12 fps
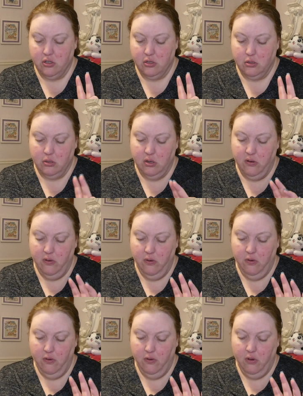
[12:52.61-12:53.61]

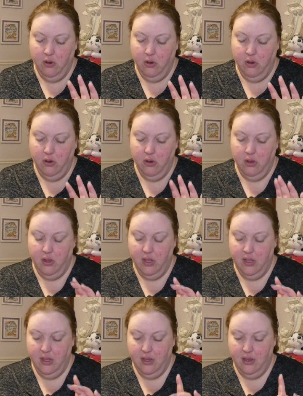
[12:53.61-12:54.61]

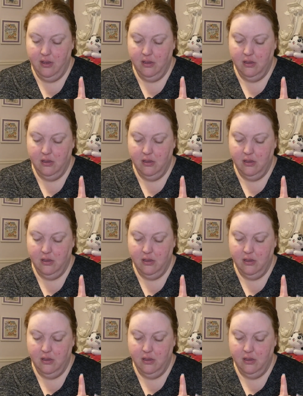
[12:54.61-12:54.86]
Nothing is said.